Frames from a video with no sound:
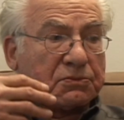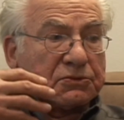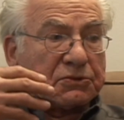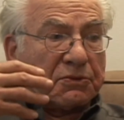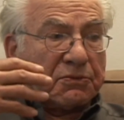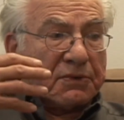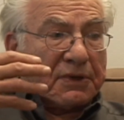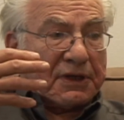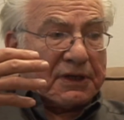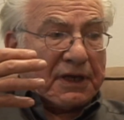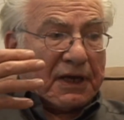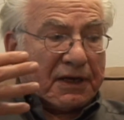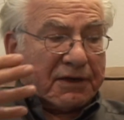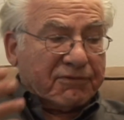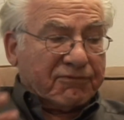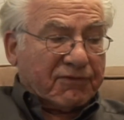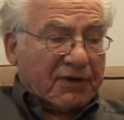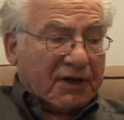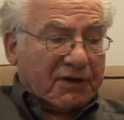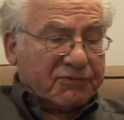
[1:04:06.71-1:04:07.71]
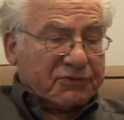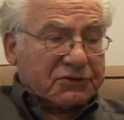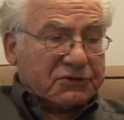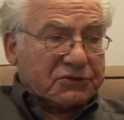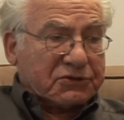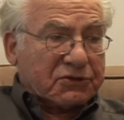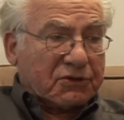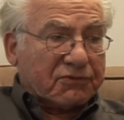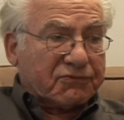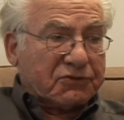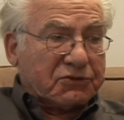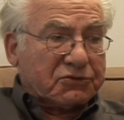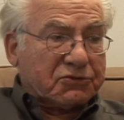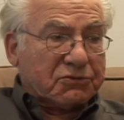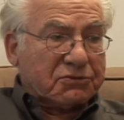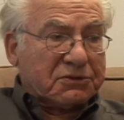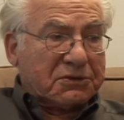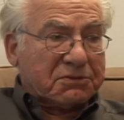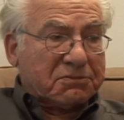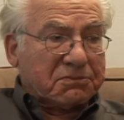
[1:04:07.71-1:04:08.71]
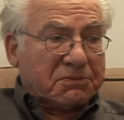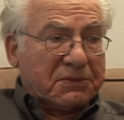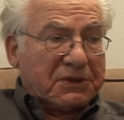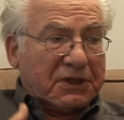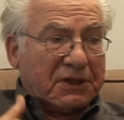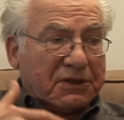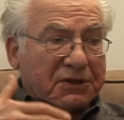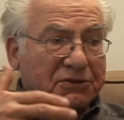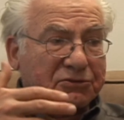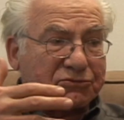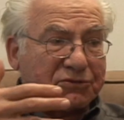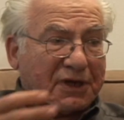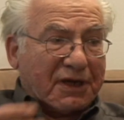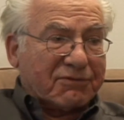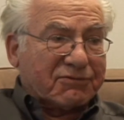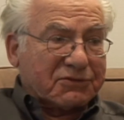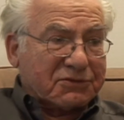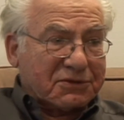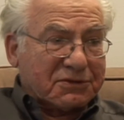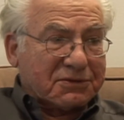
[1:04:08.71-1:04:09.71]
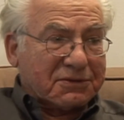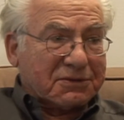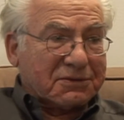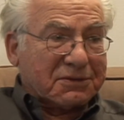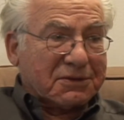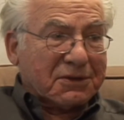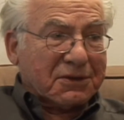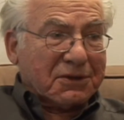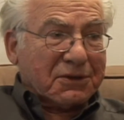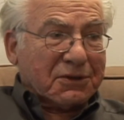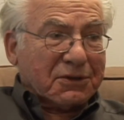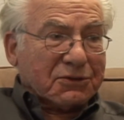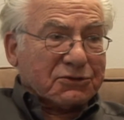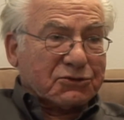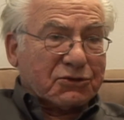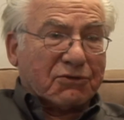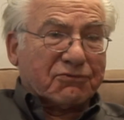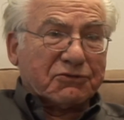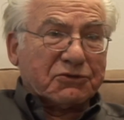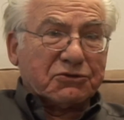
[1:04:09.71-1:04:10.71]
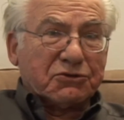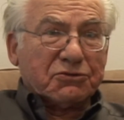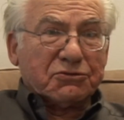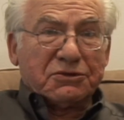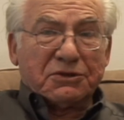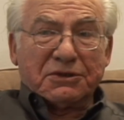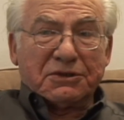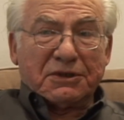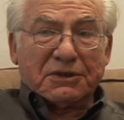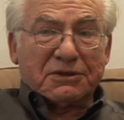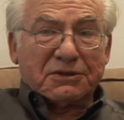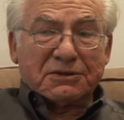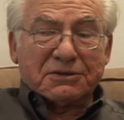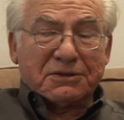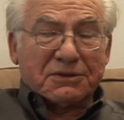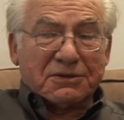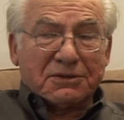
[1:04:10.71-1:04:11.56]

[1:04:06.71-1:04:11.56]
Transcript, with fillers: So when I got involved with the Soviet Union, beginning to travel to the Soviet Union,